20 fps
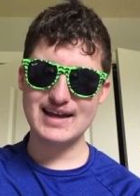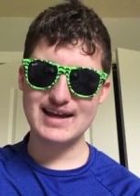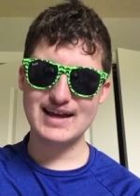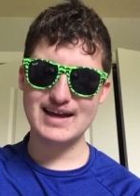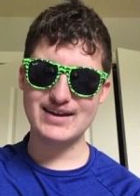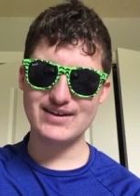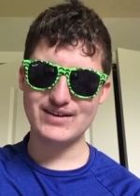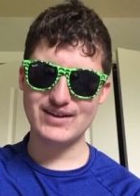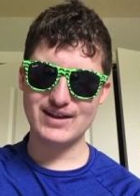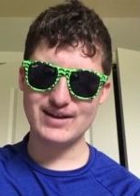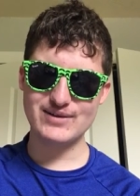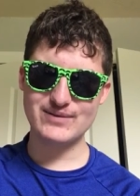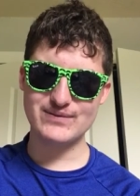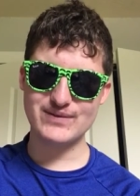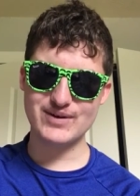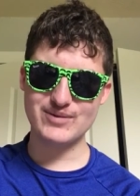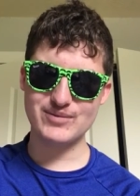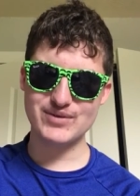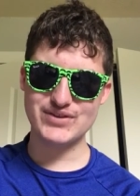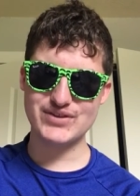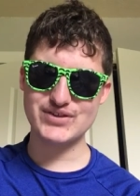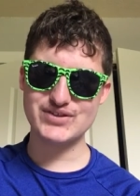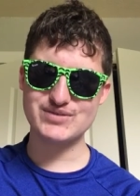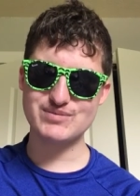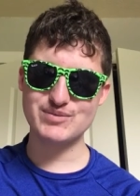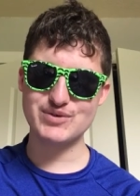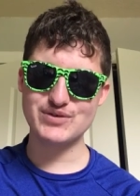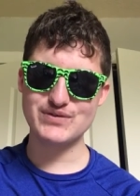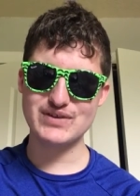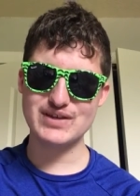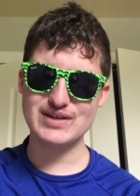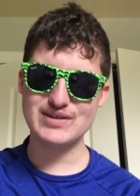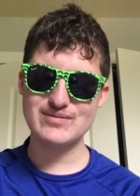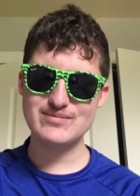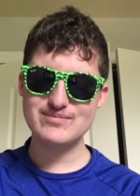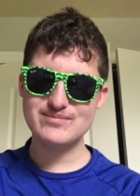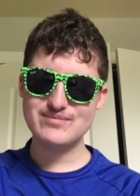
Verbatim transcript: had a lot of fun with this movie.